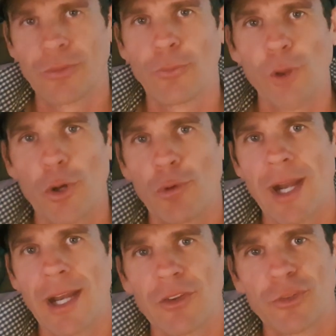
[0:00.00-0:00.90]
floating
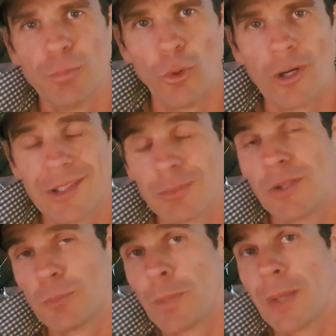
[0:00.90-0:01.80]
around out of sport
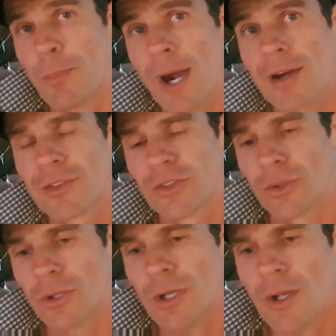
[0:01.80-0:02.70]
It's big bucks.
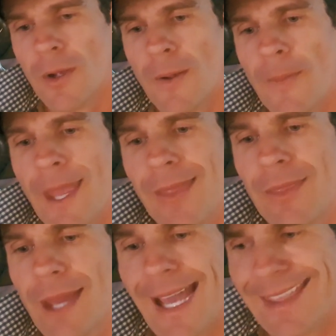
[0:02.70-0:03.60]
So, and
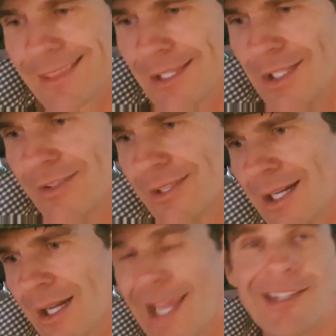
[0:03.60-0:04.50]
the athletes
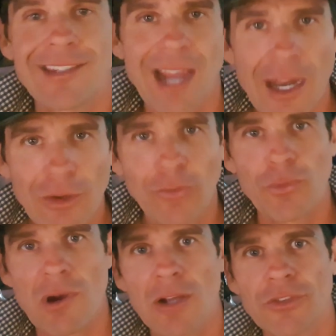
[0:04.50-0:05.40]
are entertainers
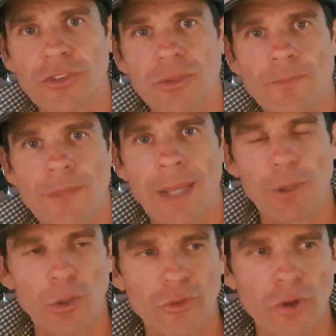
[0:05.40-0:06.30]
for us, but
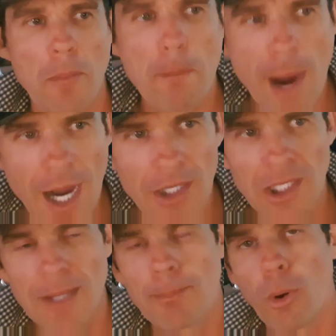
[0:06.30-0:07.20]
also
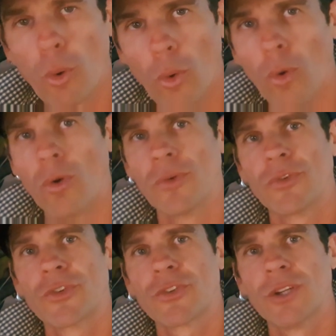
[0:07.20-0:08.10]
marketing
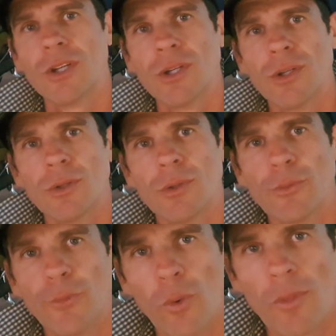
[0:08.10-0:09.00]
pawns
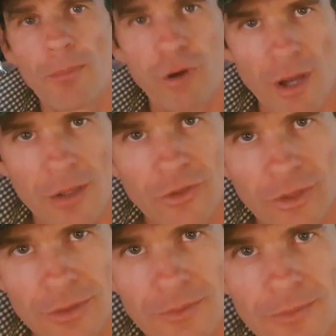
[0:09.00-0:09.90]
for the product,
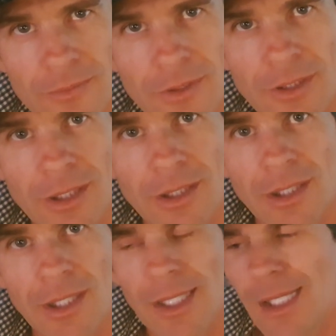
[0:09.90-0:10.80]
all right?
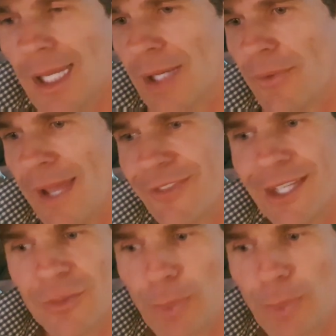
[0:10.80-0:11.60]
And if the athlete gets